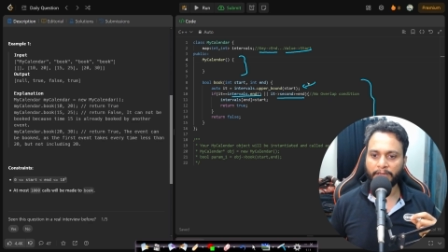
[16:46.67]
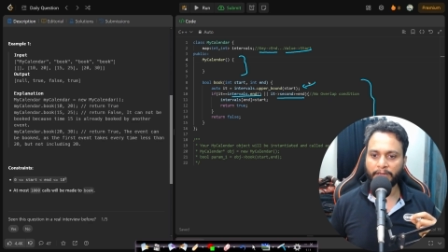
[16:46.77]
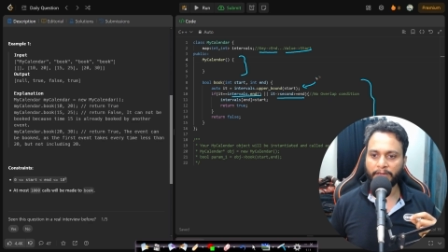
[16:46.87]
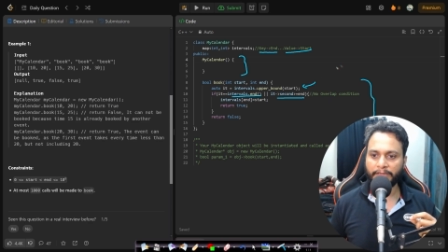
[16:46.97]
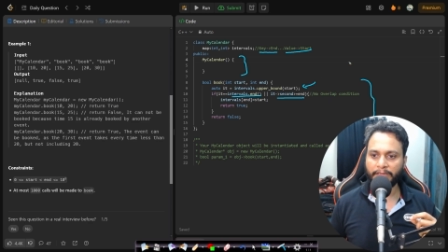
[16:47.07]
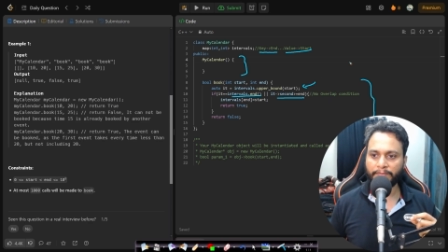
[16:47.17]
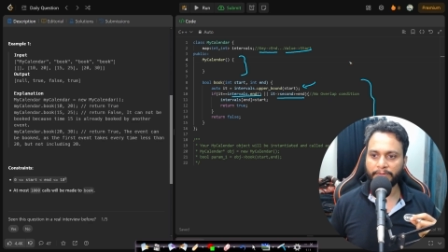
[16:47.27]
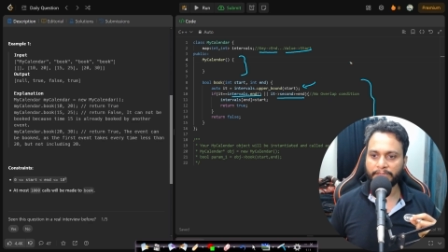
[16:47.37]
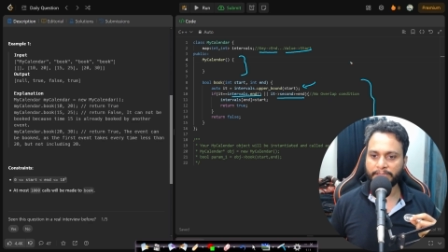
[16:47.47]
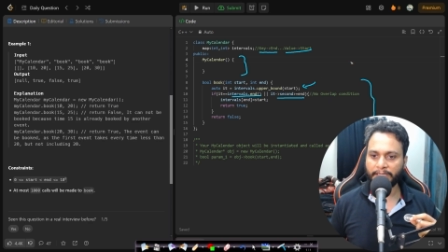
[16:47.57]
uh, if
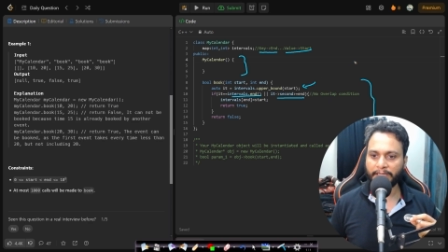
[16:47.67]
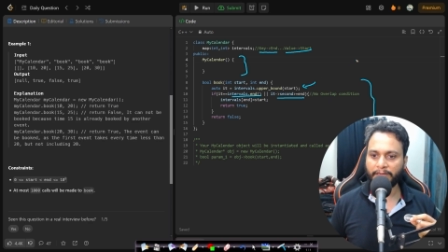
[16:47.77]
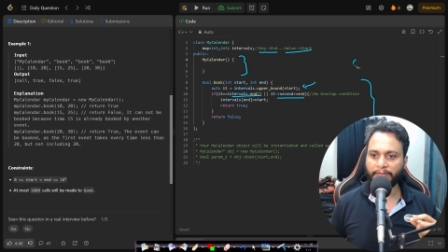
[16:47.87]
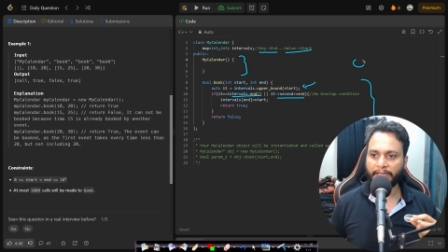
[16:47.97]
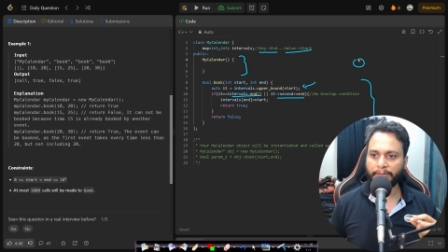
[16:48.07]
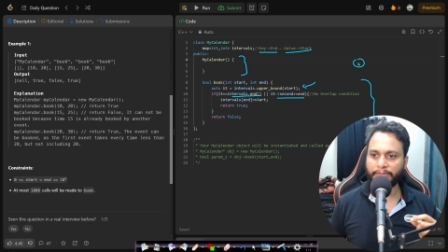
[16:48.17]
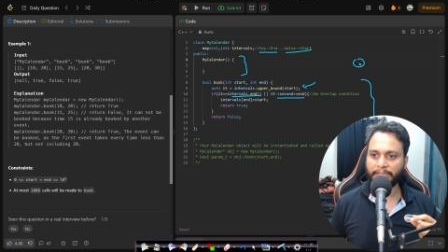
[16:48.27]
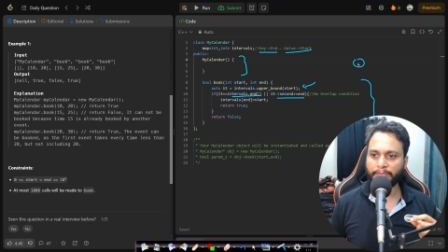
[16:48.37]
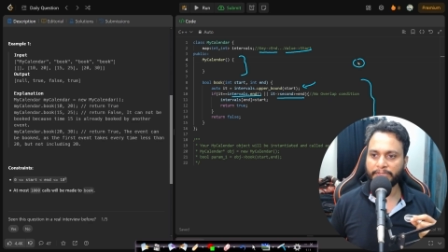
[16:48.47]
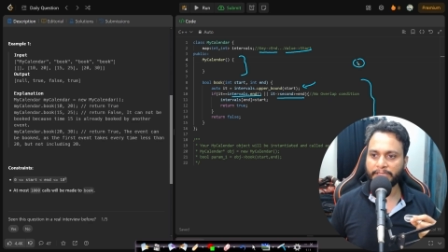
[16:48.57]
the second value
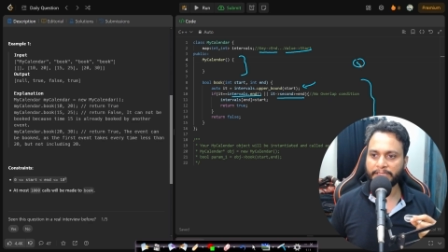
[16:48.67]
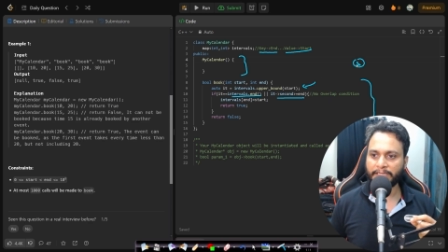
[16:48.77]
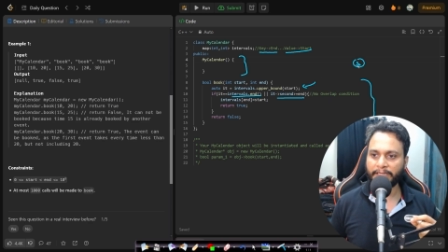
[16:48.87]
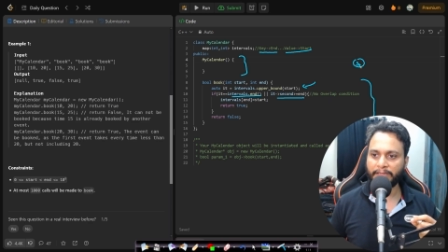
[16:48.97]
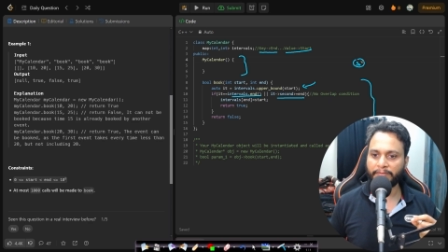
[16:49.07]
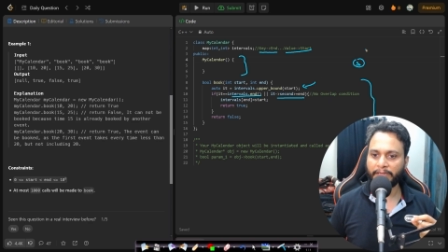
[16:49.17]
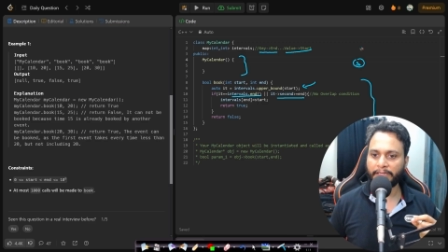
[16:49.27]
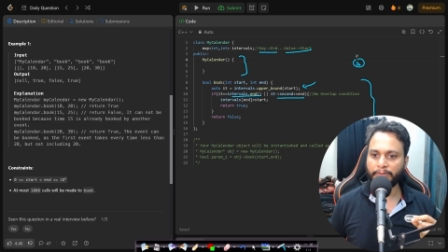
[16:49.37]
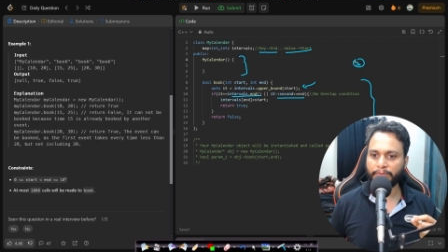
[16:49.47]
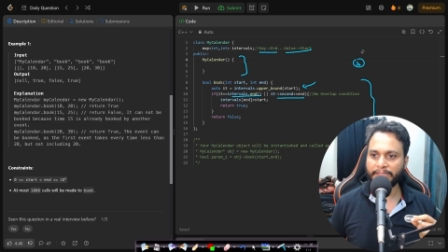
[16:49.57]
that means the starting
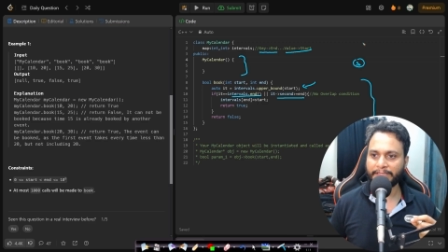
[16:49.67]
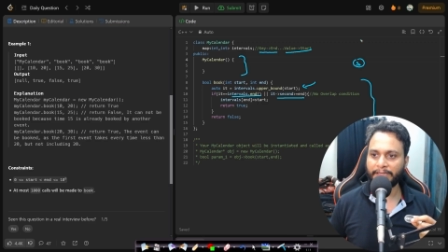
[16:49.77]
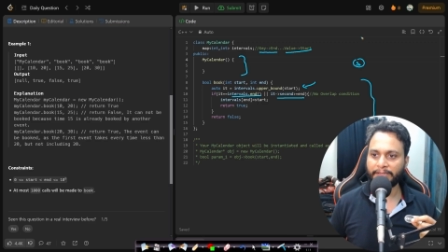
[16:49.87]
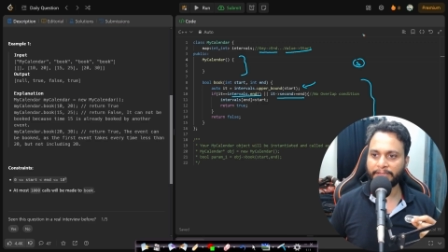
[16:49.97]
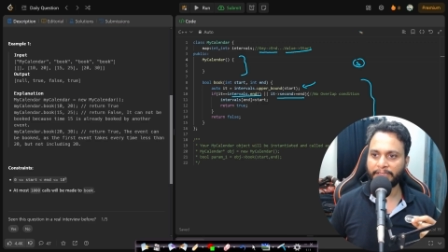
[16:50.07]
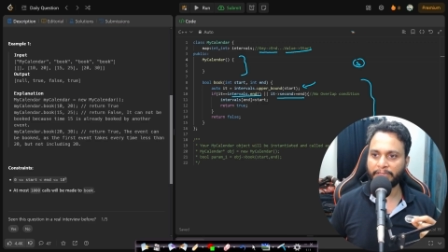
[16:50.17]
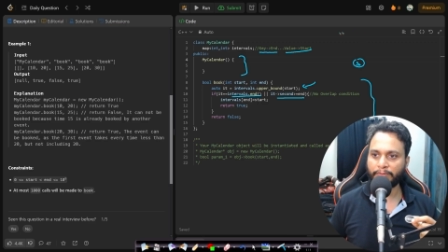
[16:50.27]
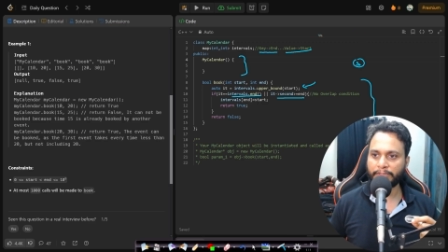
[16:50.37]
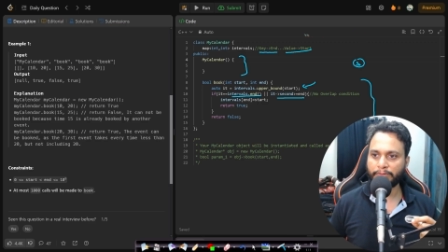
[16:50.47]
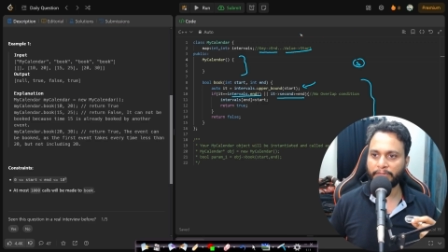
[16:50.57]
value is greater than
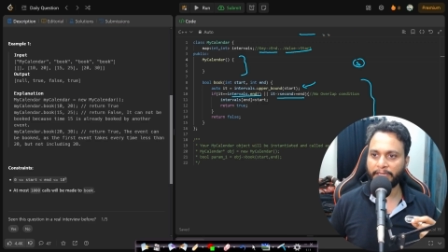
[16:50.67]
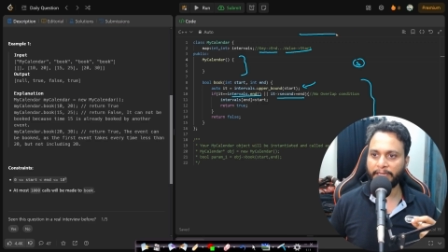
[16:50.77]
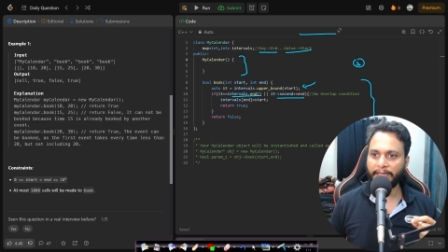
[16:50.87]
equals to the